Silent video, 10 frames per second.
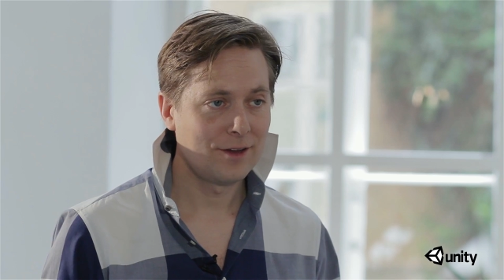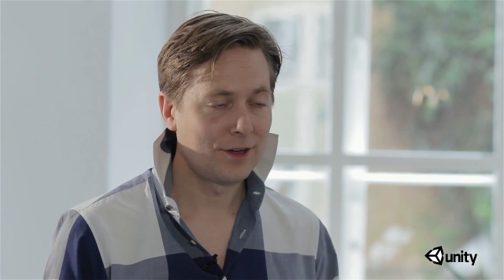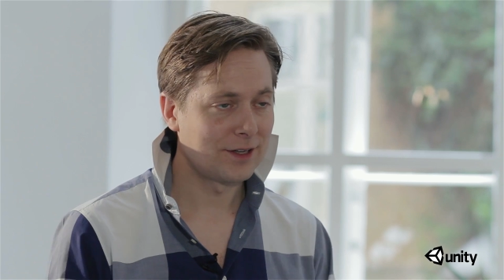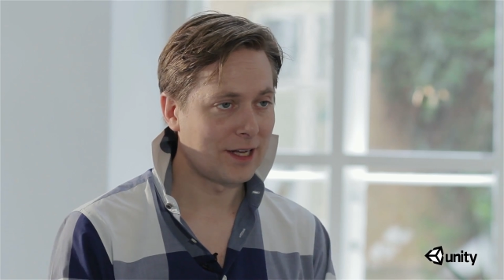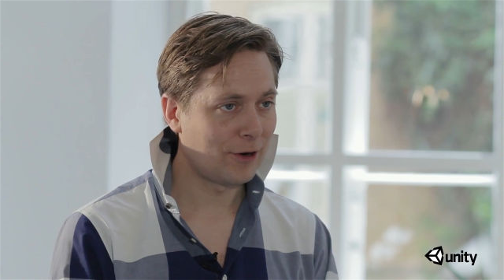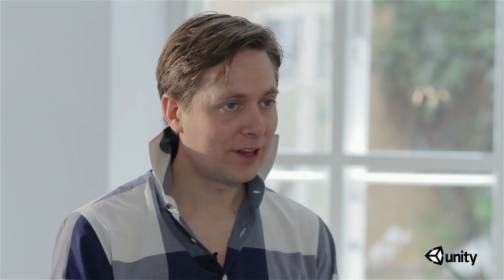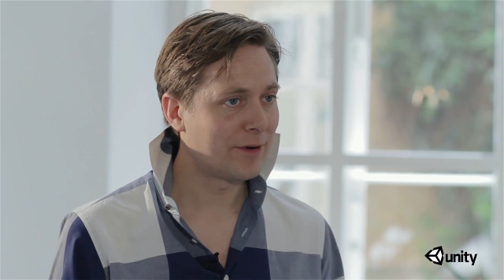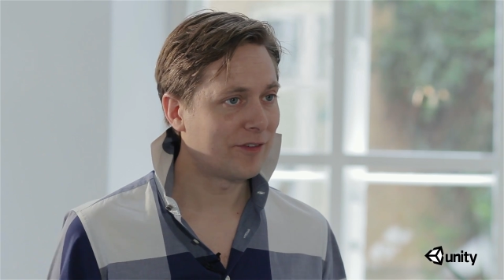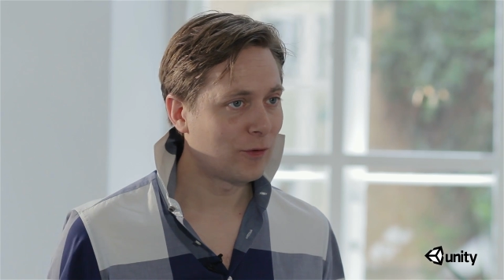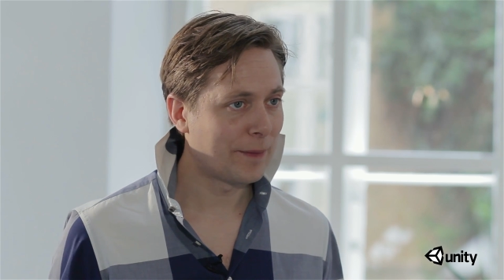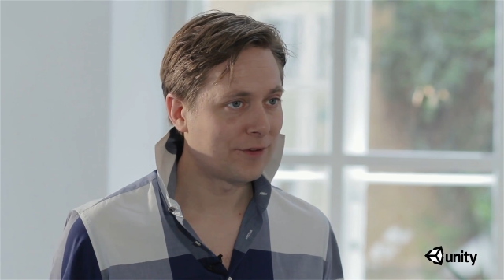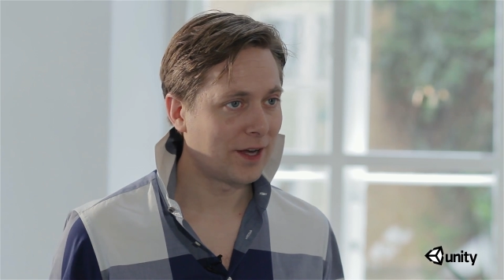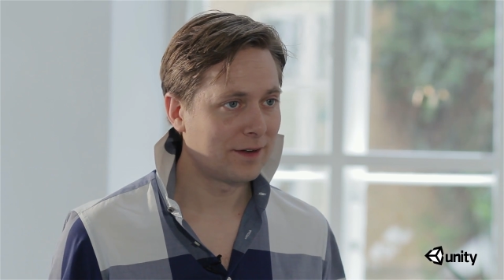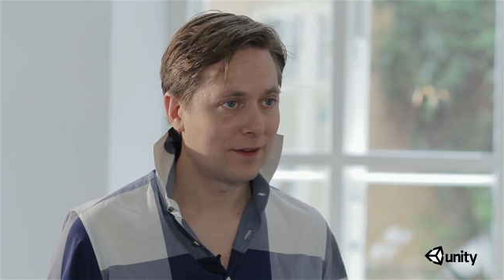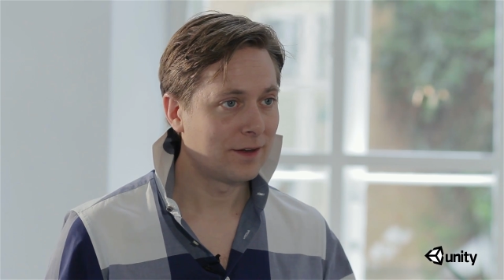You can download them off our
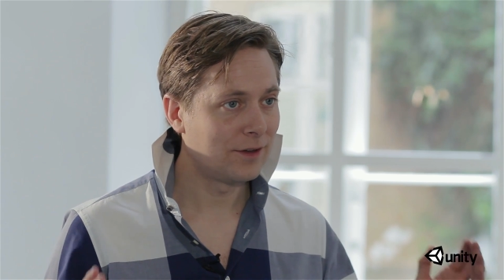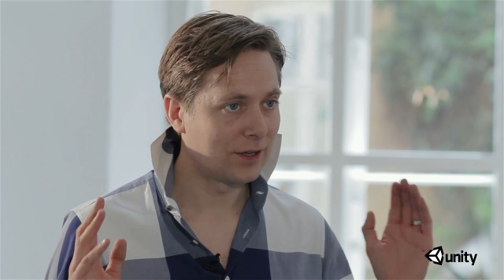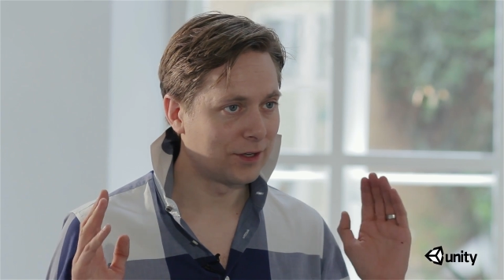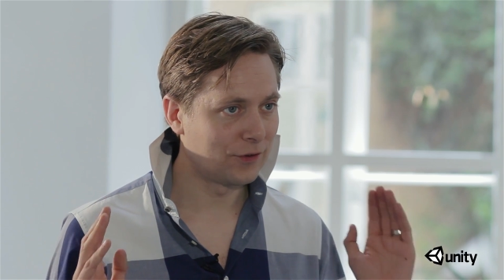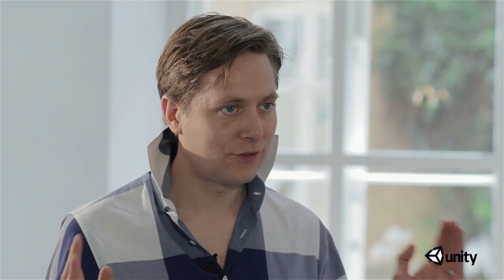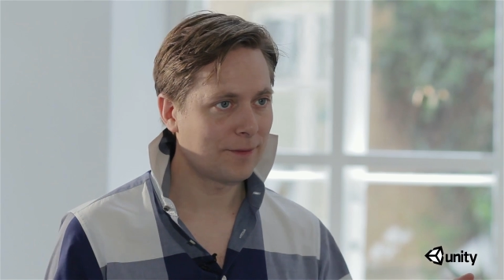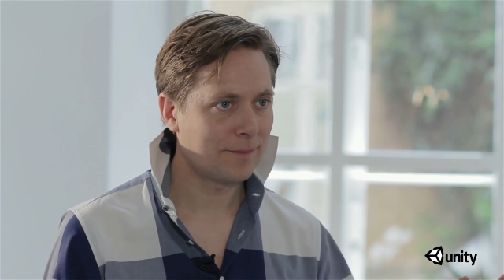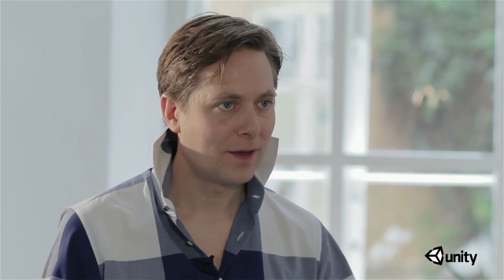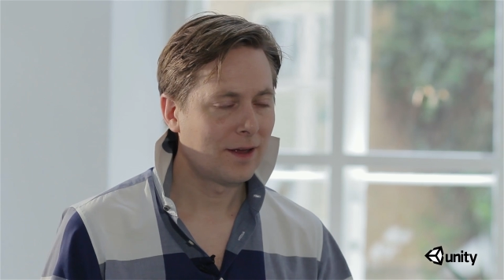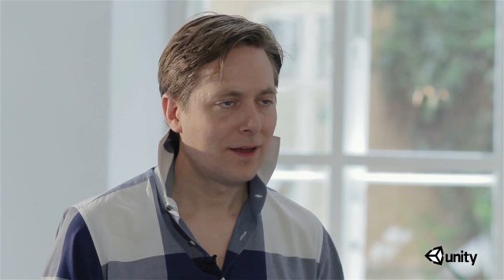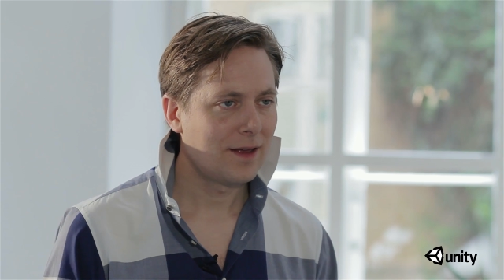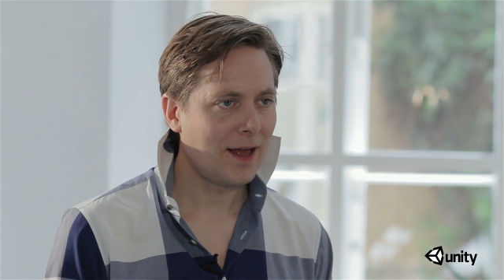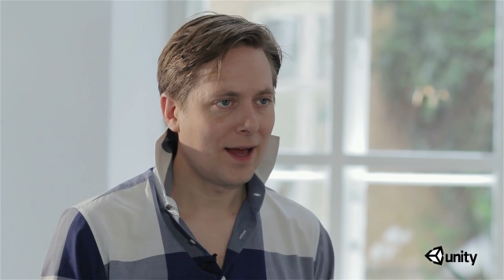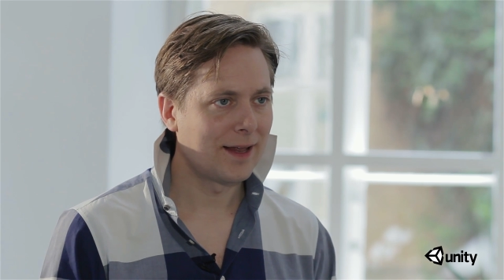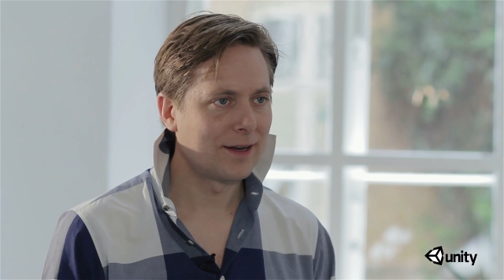website, you can use them,
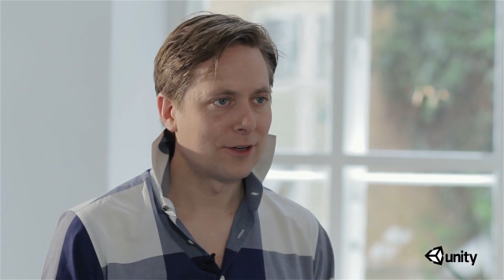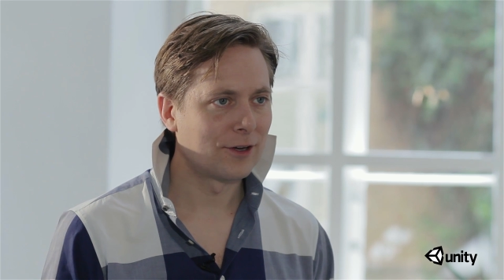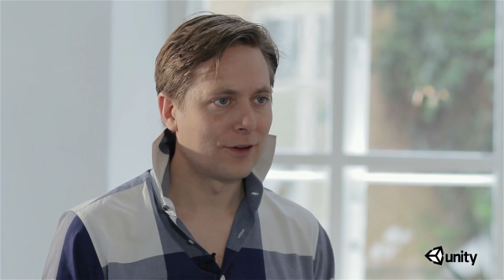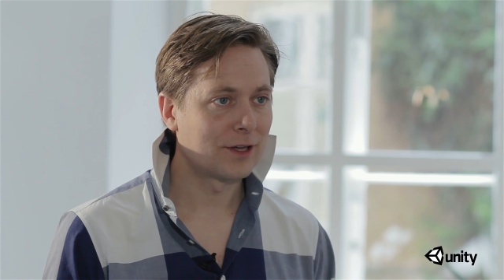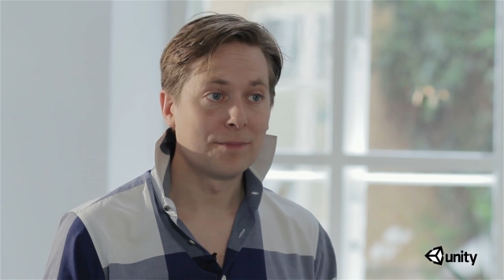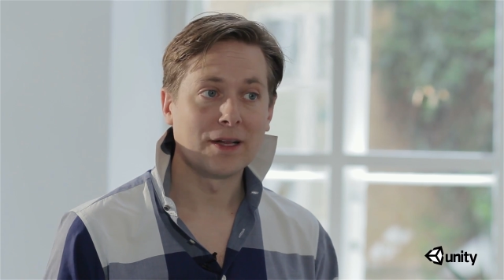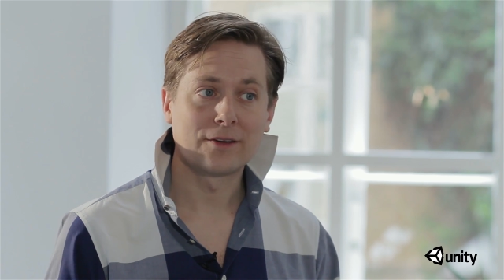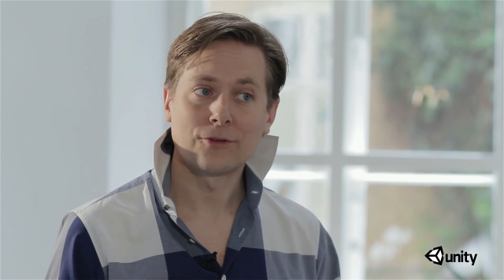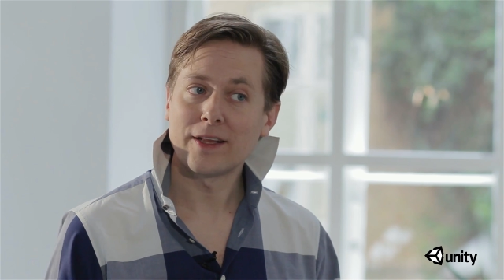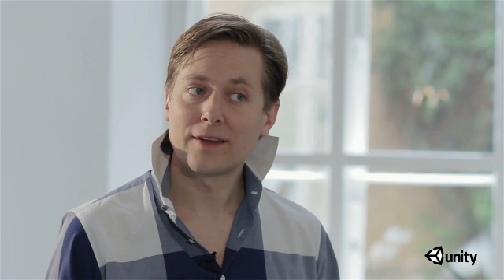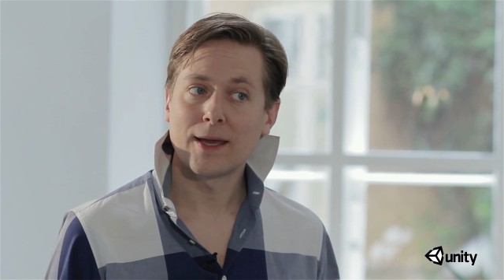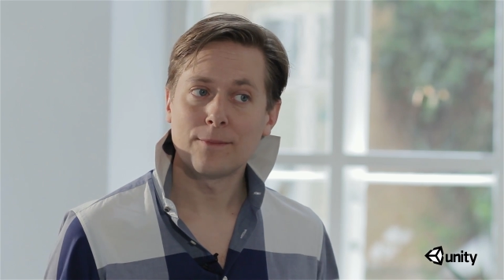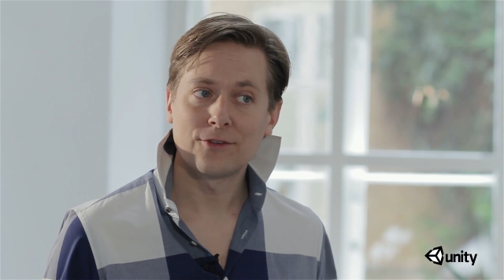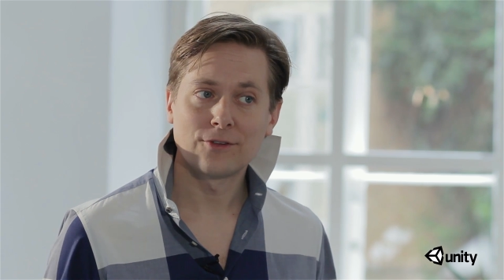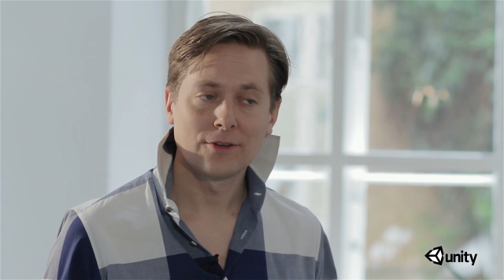and uh, you can build great
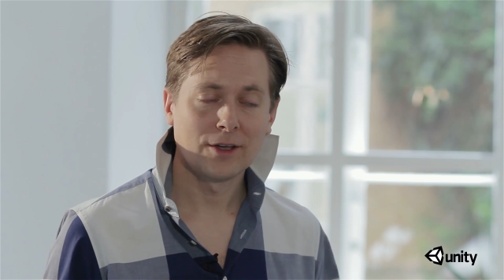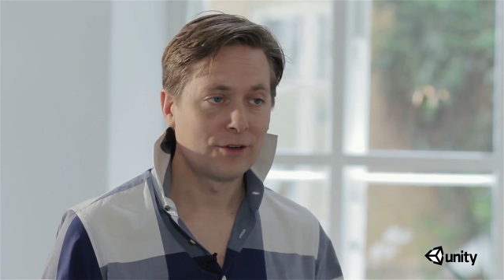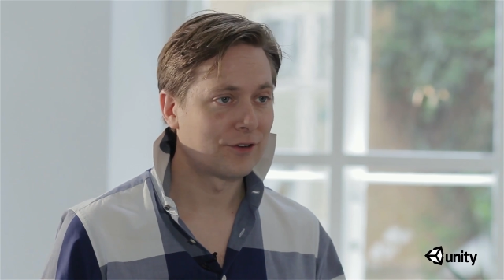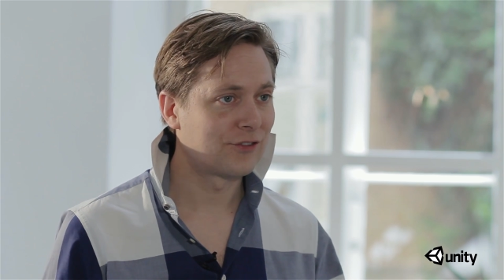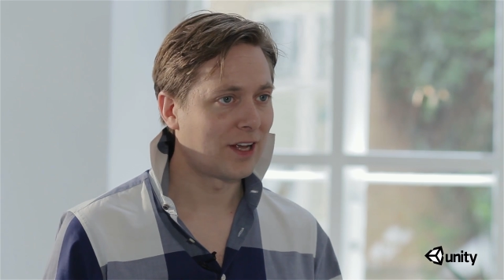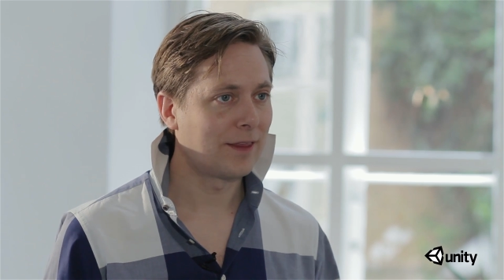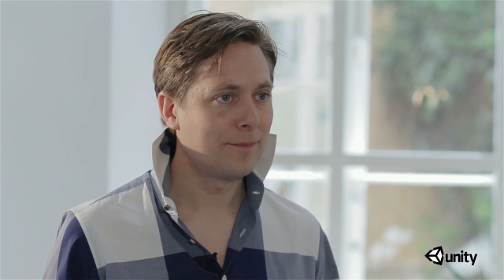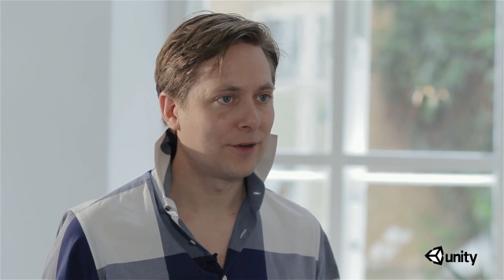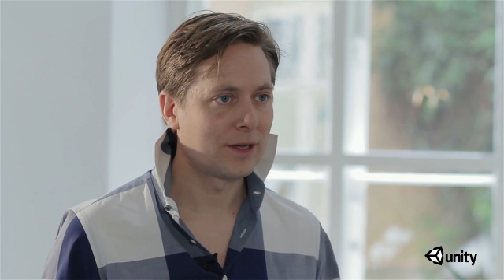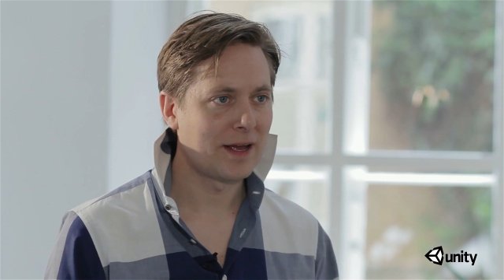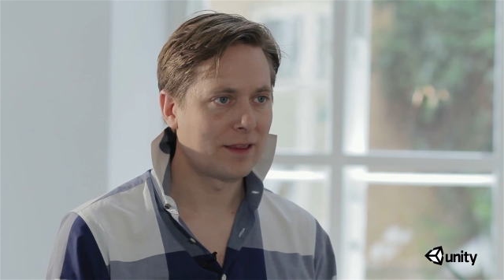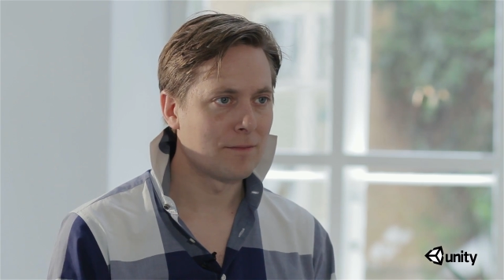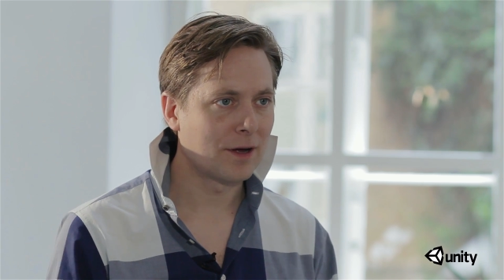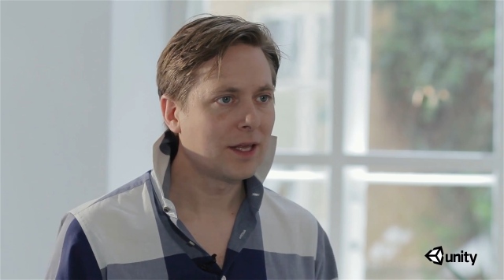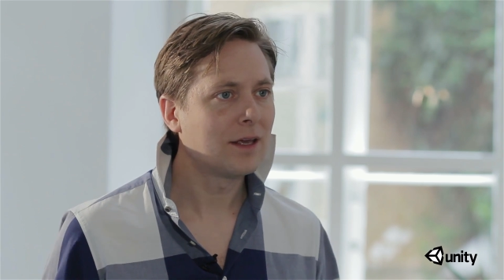games, you can sell them, you can make
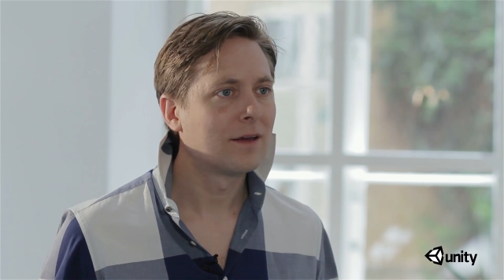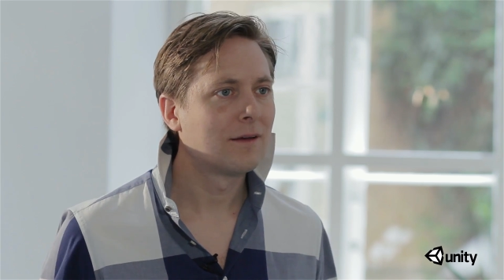them money,